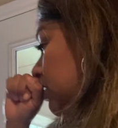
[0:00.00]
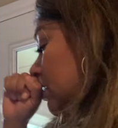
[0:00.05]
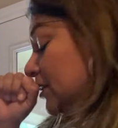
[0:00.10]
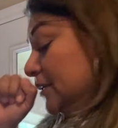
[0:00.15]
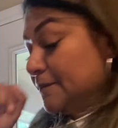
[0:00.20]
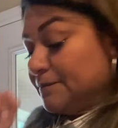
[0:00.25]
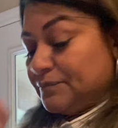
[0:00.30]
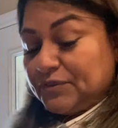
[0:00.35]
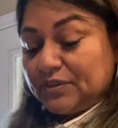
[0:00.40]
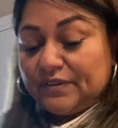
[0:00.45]

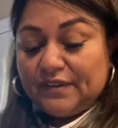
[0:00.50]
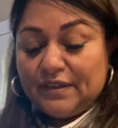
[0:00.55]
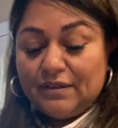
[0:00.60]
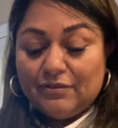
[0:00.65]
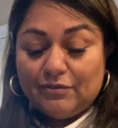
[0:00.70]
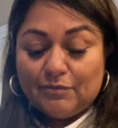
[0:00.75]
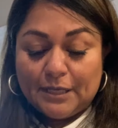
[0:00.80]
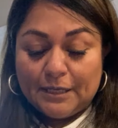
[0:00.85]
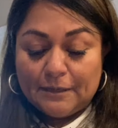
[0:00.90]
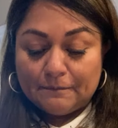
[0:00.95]

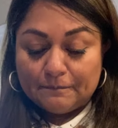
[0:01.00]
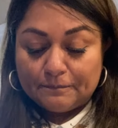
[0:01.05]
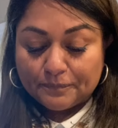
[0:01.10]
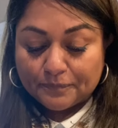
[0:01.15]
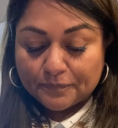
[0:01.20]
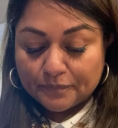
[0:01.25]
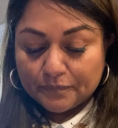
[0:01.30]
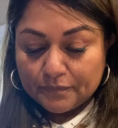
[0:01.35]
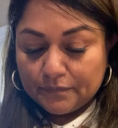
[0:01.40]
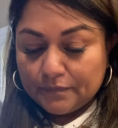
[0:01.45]
excuse me.
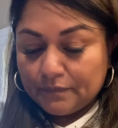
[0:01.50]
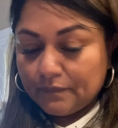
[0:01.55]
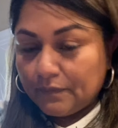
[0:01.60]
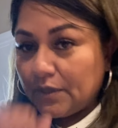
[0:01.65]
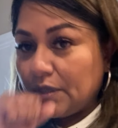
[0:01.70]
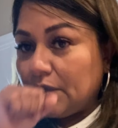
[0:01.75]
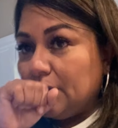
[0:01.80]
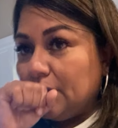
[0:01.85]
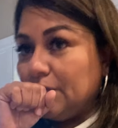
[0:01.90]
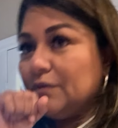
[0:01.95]

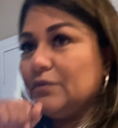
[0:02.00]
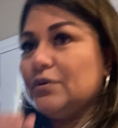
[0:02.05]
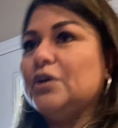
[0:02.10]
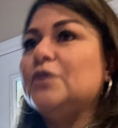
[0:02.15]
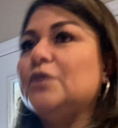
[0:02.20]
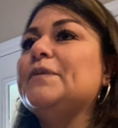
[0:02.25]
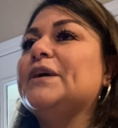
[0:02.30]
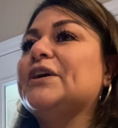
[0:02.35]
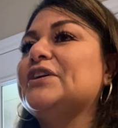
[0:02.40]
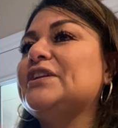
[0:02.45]

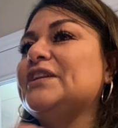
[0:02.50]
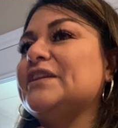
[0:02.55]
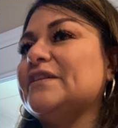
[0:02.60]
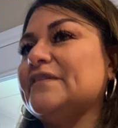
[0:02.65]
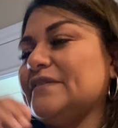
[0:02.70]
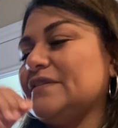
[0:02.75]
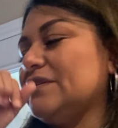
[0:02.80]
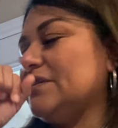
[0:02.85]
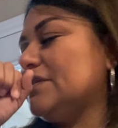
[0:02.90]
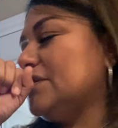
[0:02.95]
Oh my goodness.